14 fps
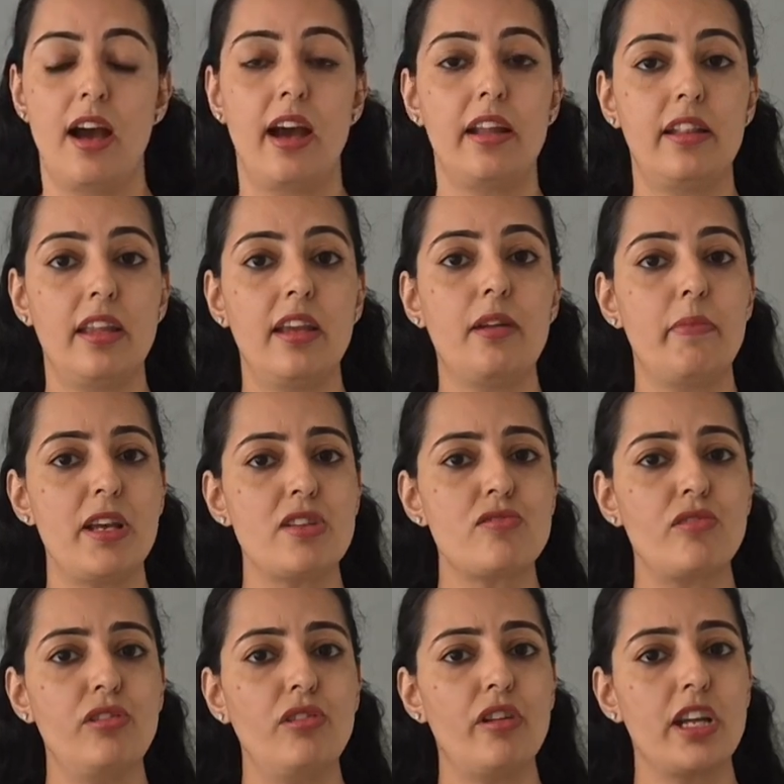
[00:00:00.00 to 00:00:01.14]
I think based
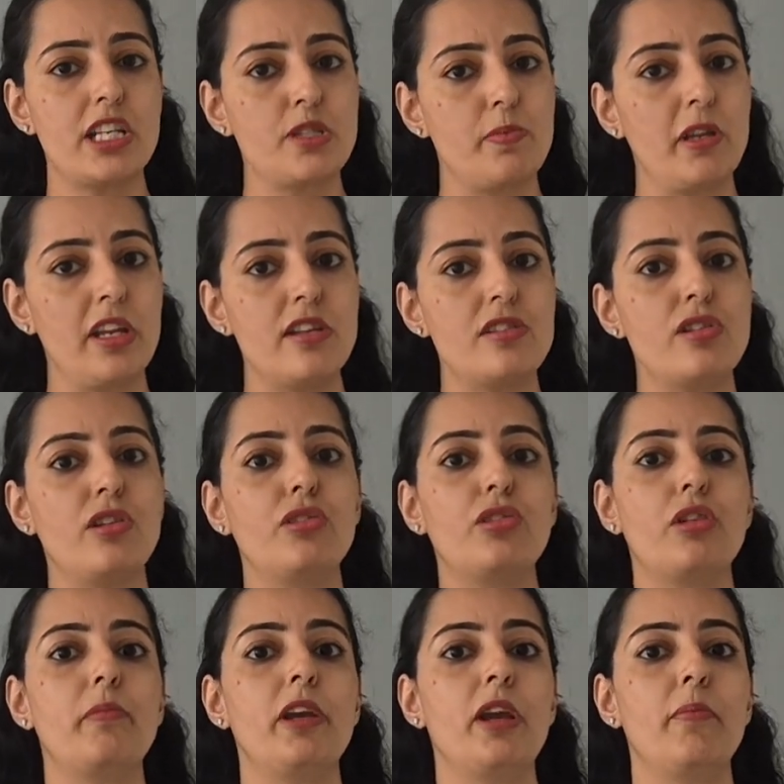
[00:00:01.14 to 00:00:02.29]
on your experience, you
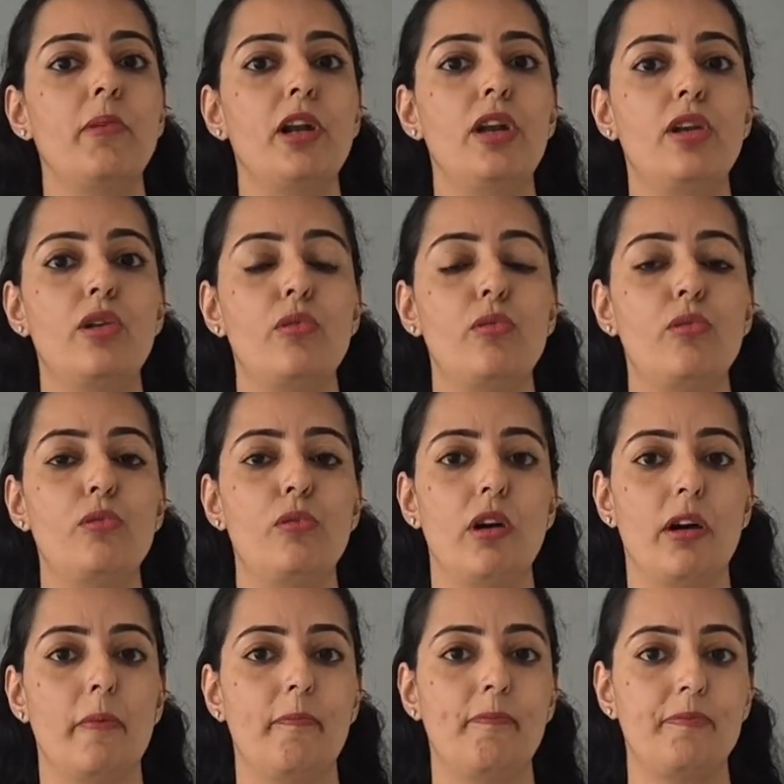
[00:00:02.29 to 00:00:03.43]
should be able to
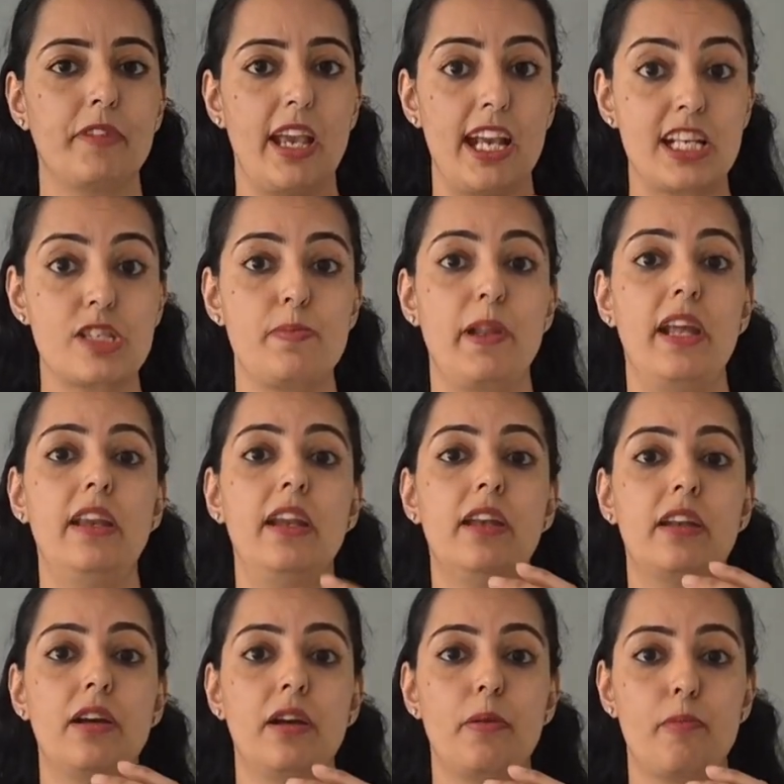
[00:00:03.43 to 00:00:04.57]
um, explain
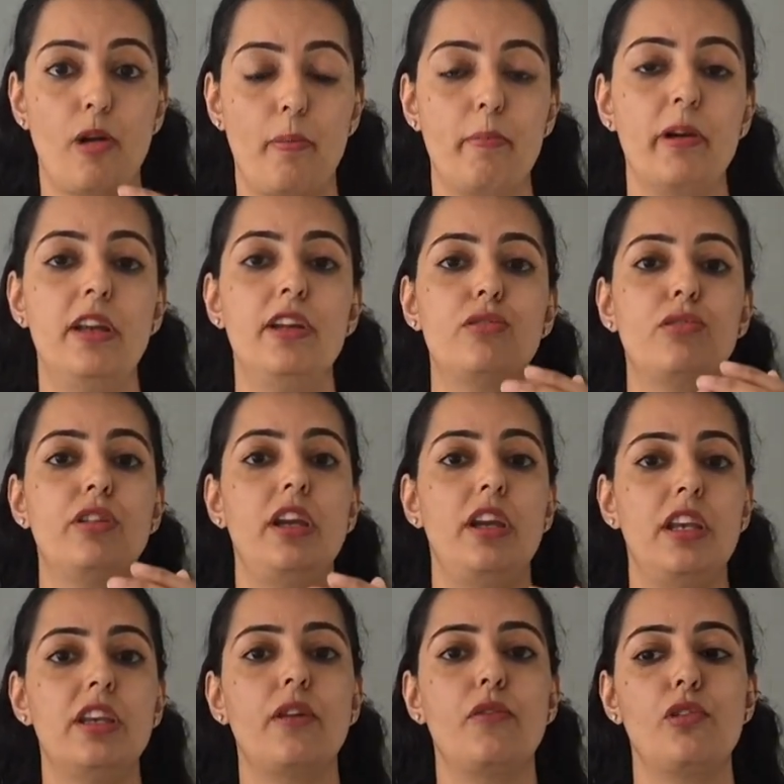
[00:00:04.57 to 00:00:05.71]
it properly to the
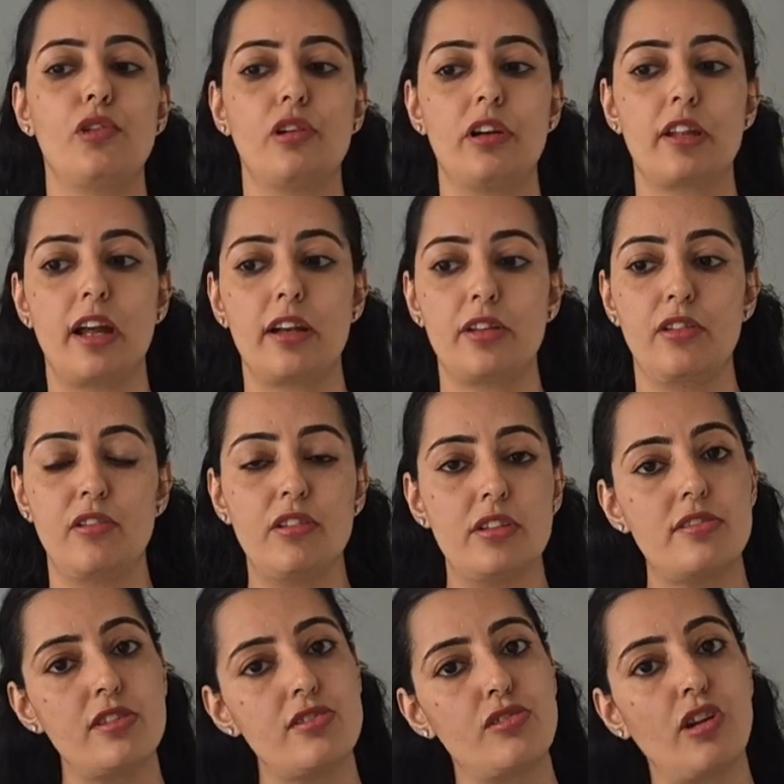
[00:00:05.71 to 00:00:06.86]
interviewer that, you know,
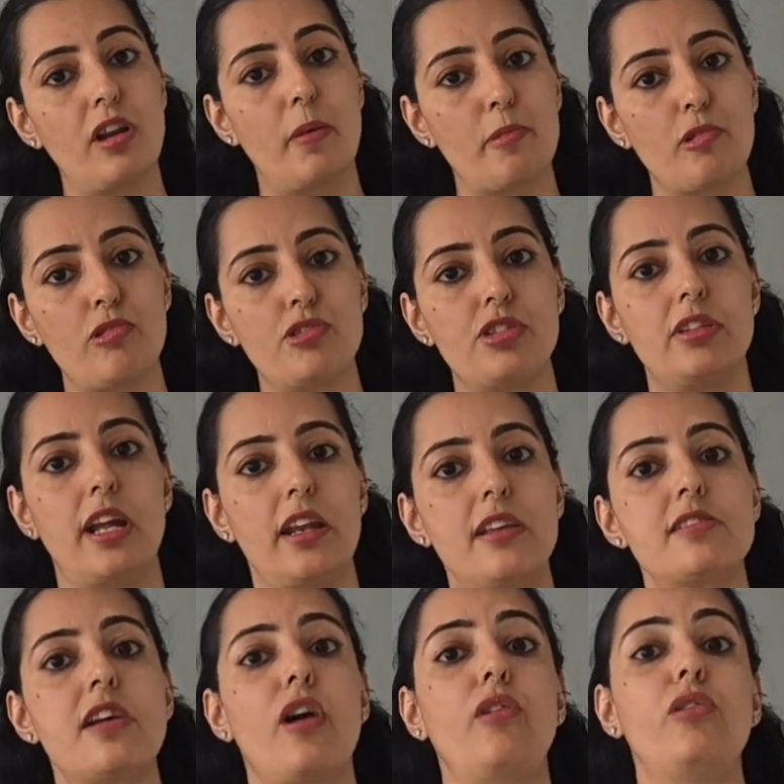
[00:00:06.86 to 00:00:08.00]
this is your approach. That
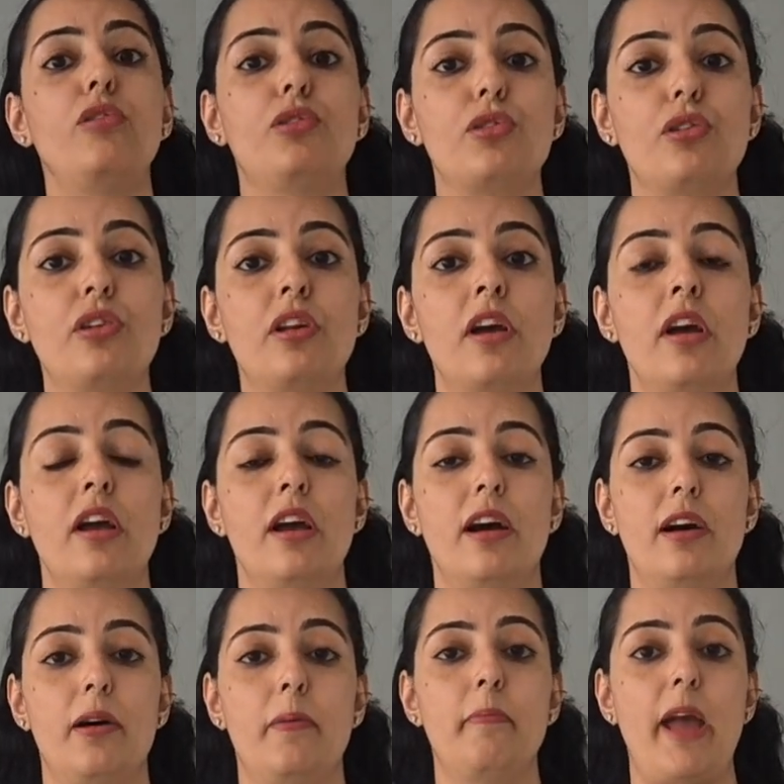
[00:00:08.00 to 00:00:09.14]
is how you should
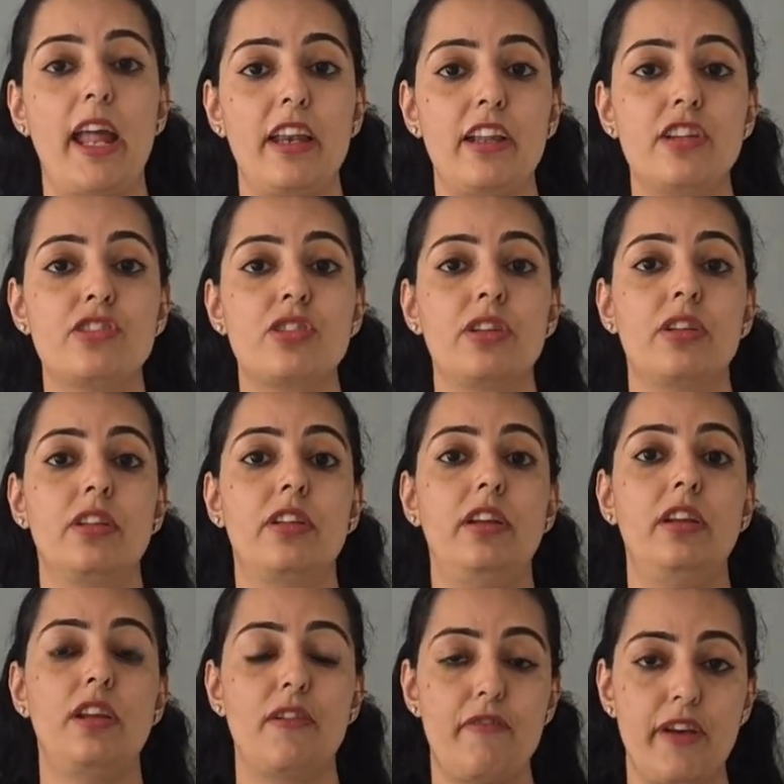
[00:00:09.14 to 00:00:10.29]
uh, manage
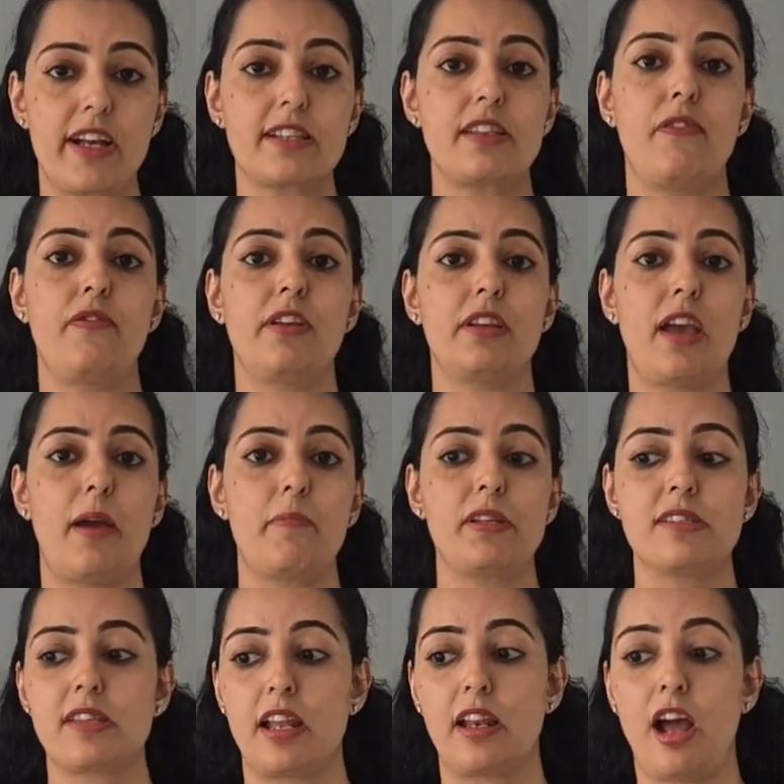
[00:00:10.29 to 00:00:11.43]
the defects if it
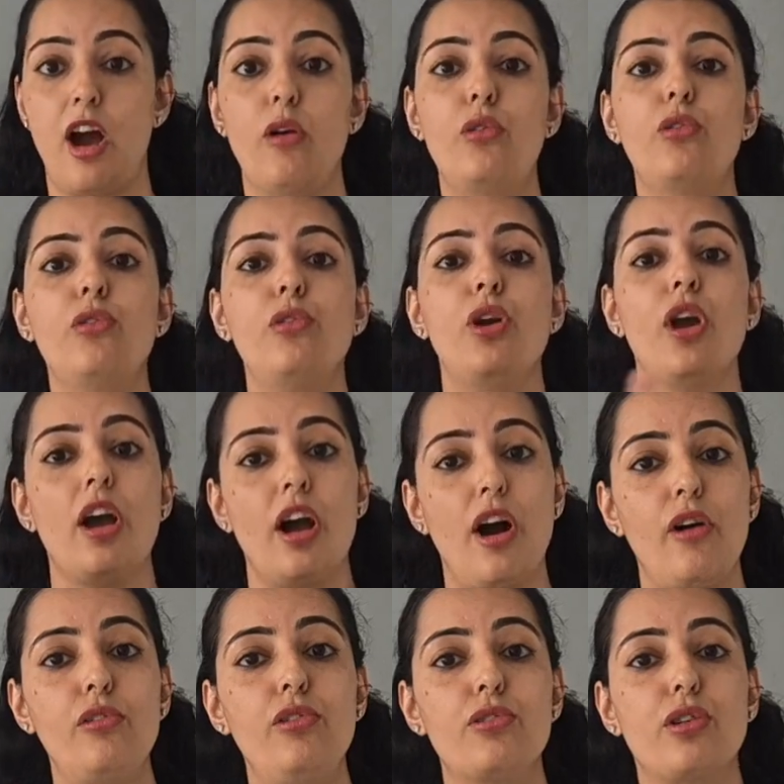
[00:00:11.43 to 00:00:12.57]
happens and how do,
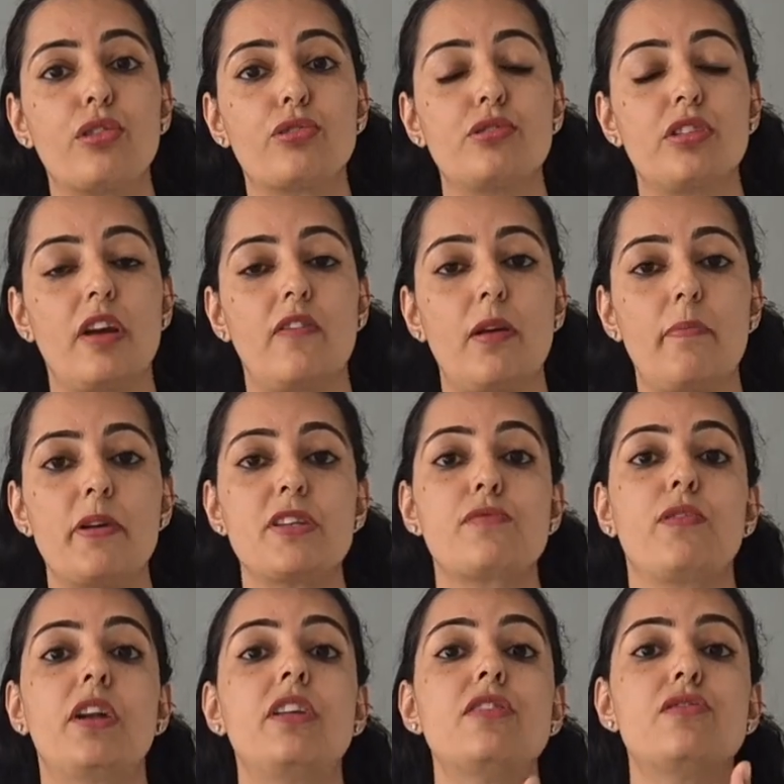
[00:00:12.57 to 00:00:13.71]
how you talk to developers.
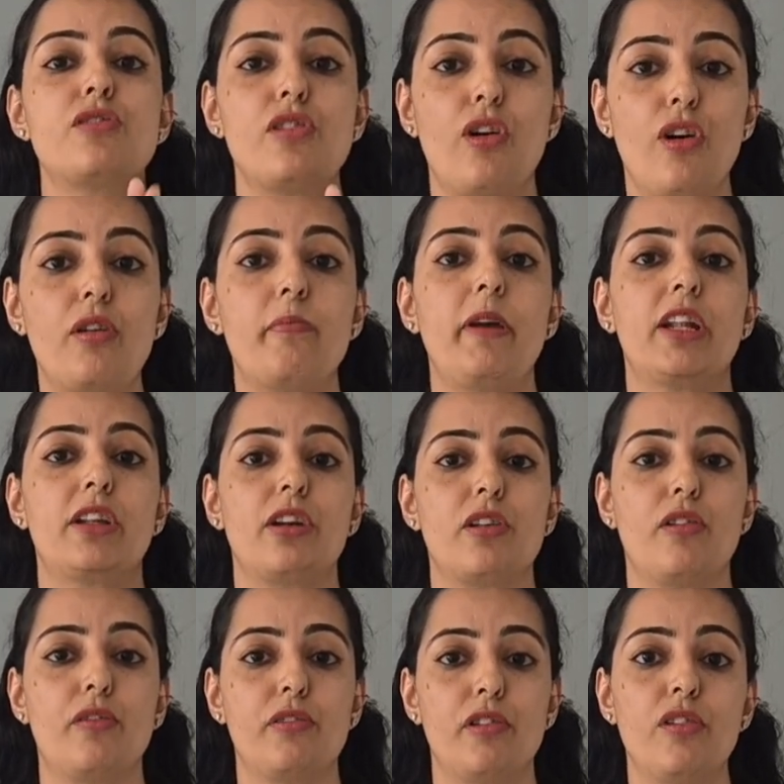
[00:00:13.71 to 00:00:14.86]
What is your method
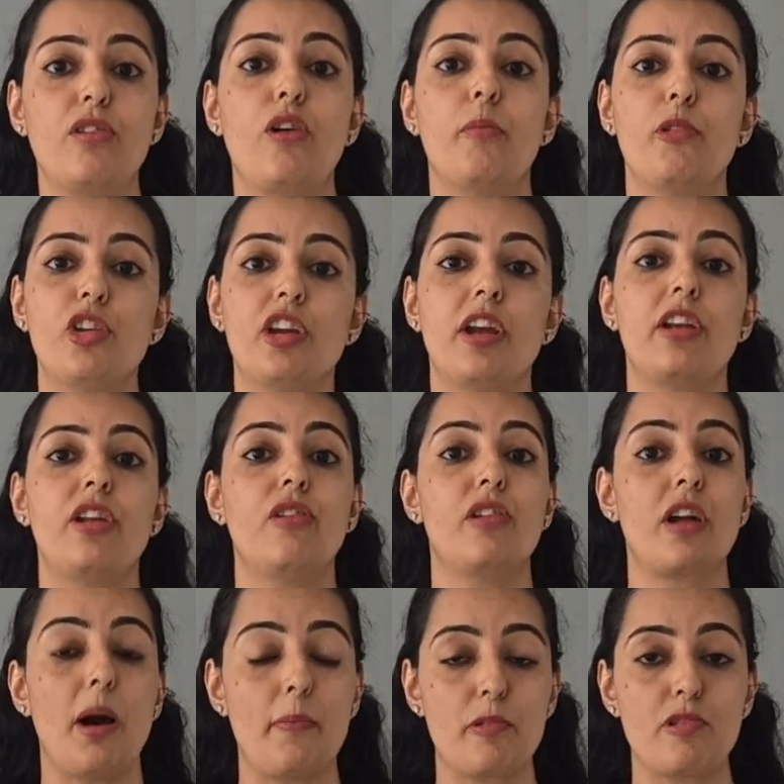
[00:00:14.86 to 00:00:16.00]
of, you know, communicating or
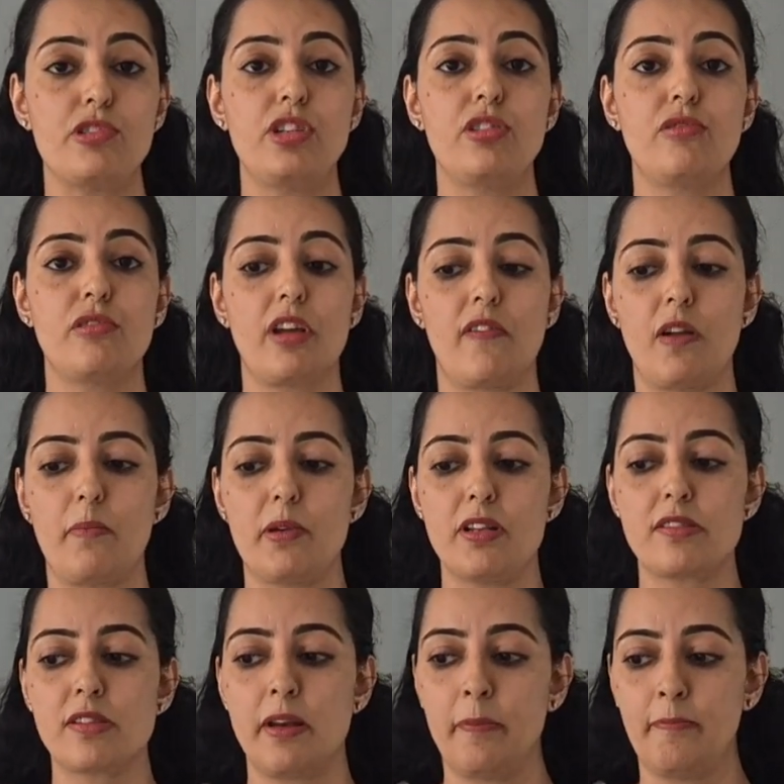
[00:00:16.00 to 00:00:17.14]
approaching to
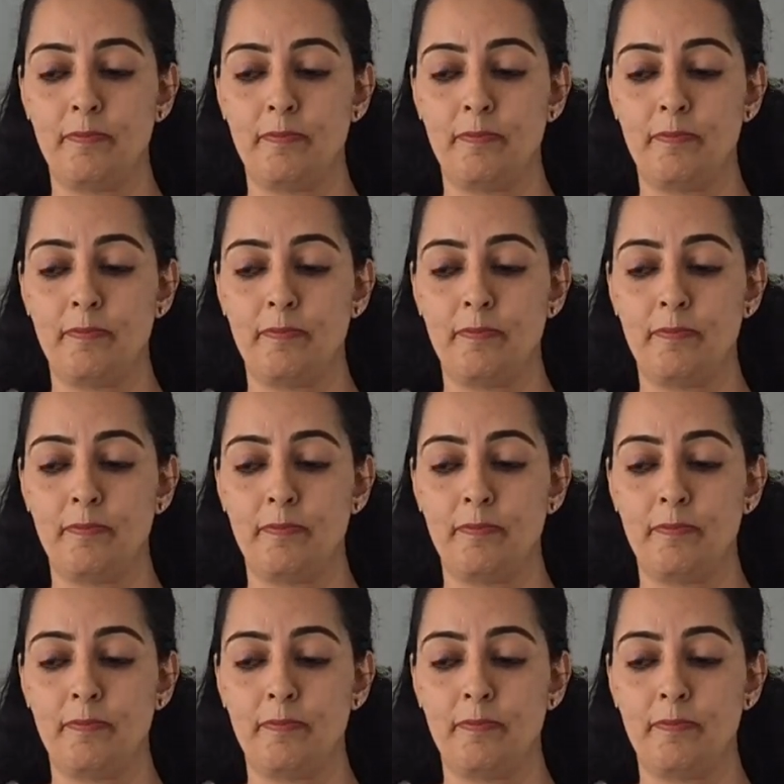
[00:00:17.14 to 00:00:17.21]
developers?